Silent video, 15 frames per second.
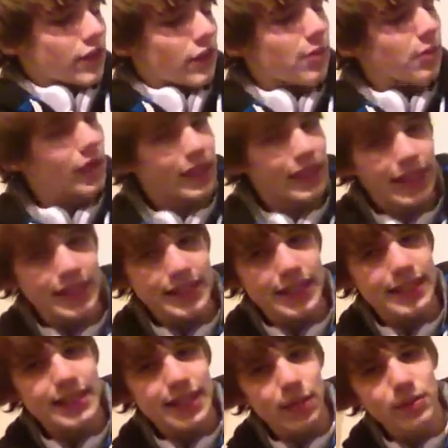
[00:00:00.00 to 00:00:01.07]
for a Mulling Glacia.
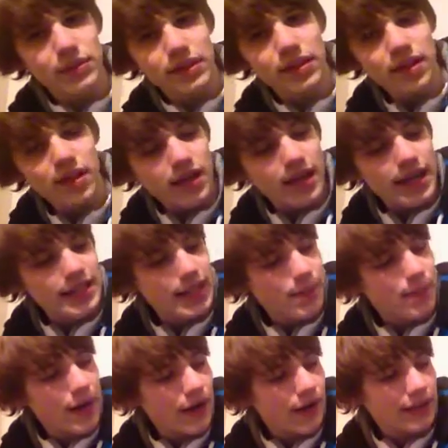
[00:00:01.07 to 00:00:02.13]
Instead
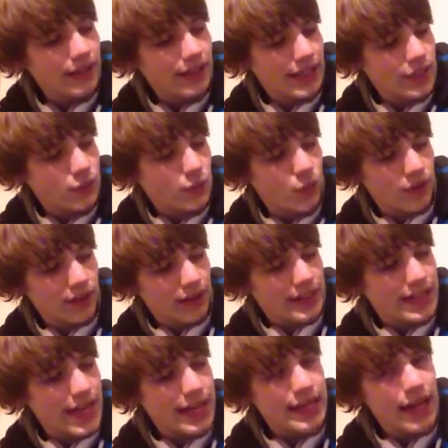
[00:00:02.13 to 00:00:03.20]
apparently it's worth like
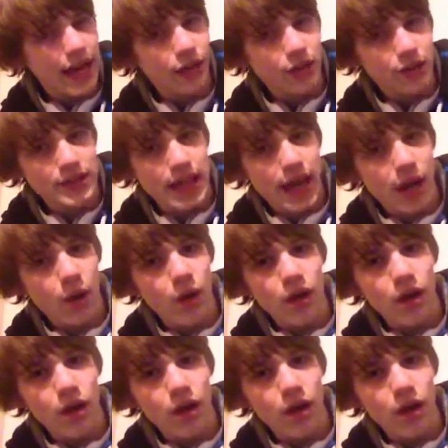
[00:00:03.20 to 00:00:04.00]
$10 now.